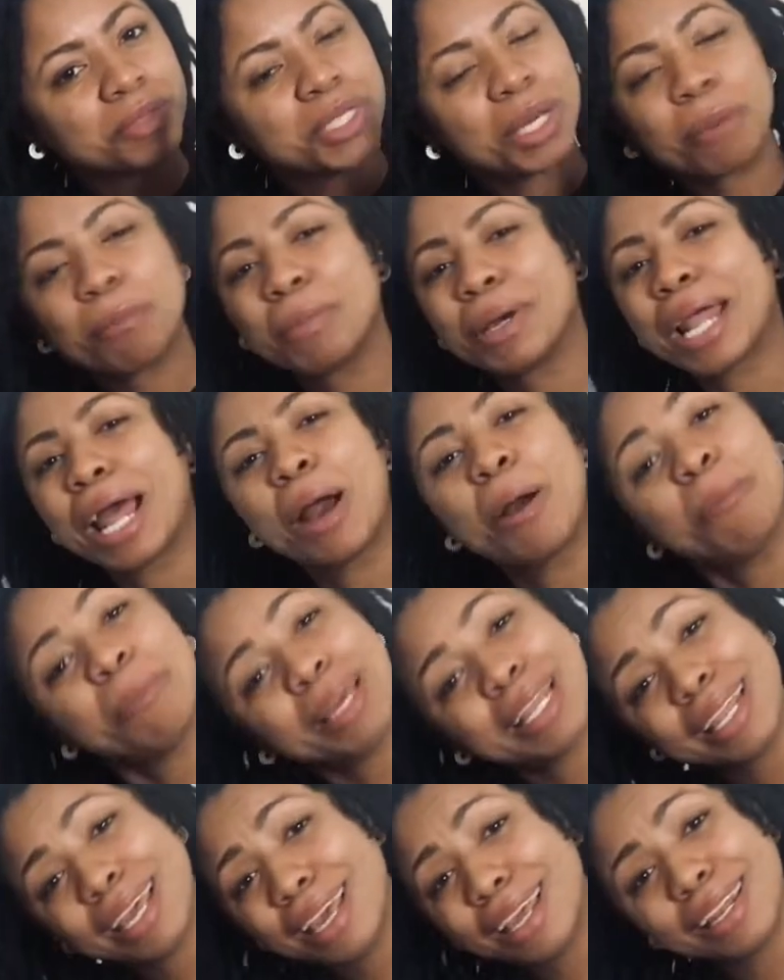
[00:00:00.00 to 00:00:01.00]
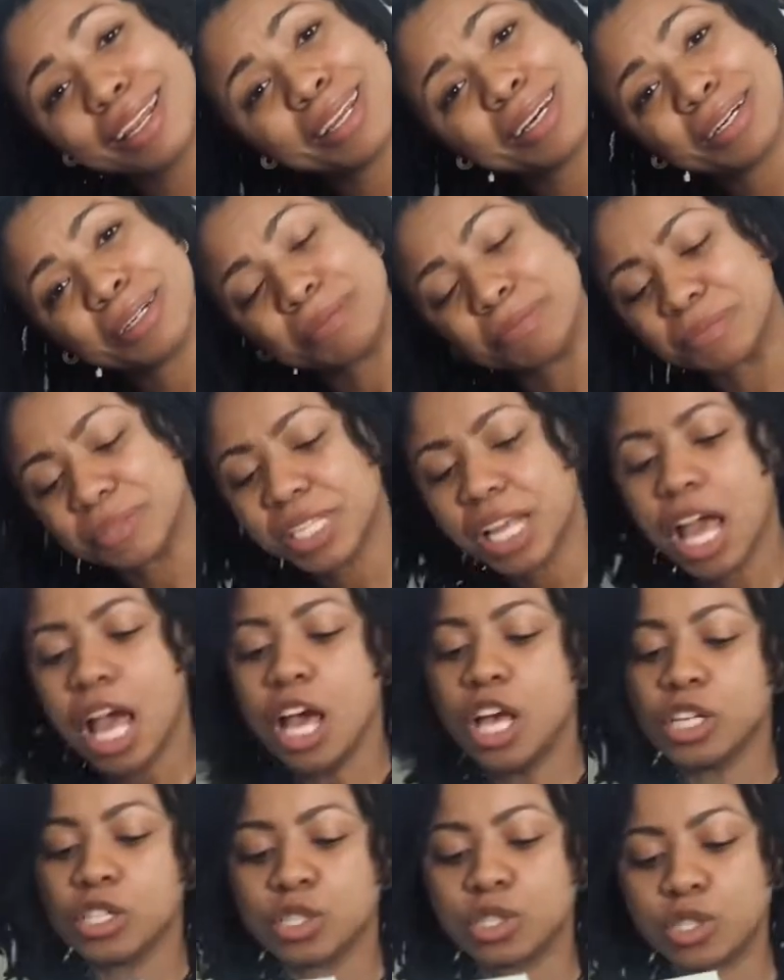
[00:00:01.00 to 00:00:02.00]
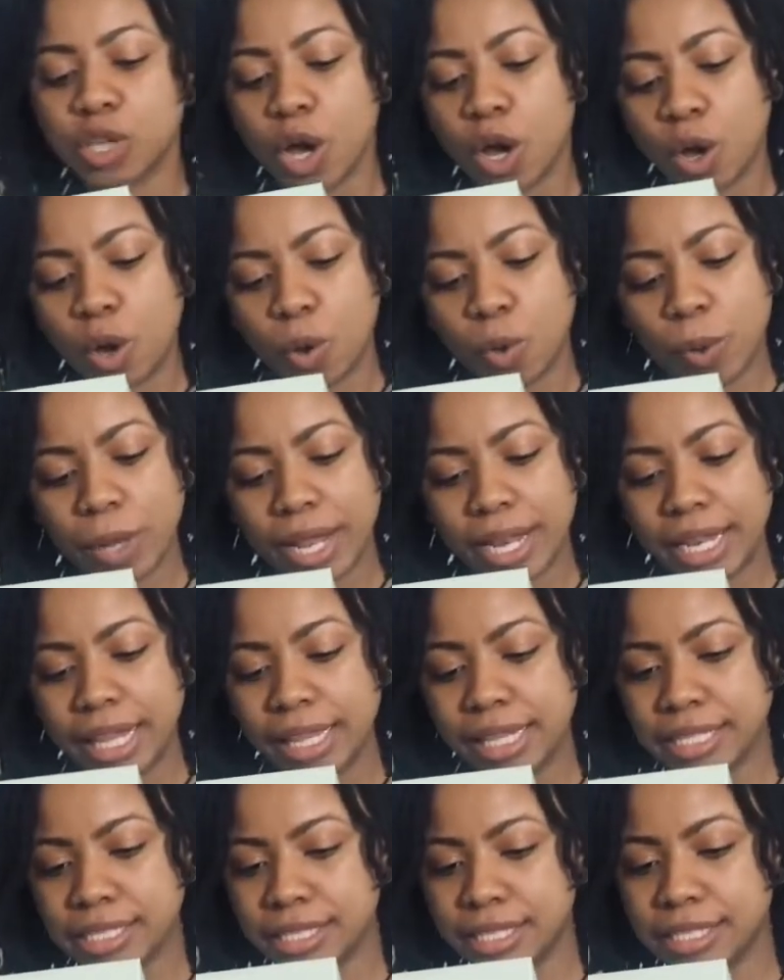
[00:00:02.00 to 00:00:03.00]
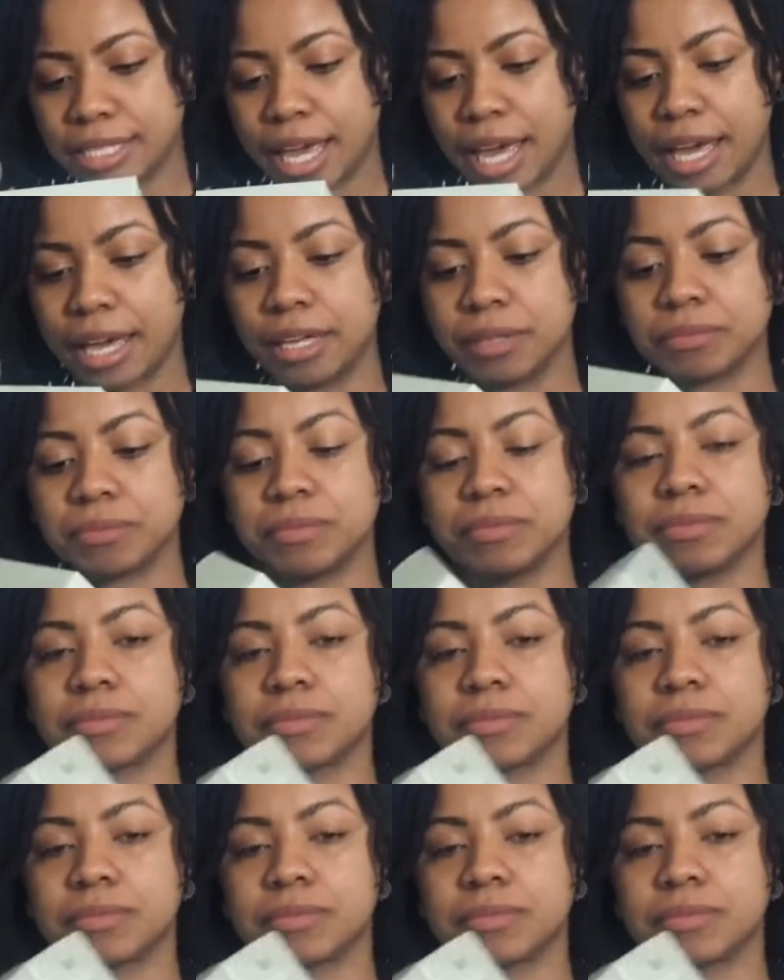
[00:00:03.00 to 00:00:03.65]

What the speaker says: but I don't be needing them. So needless to say,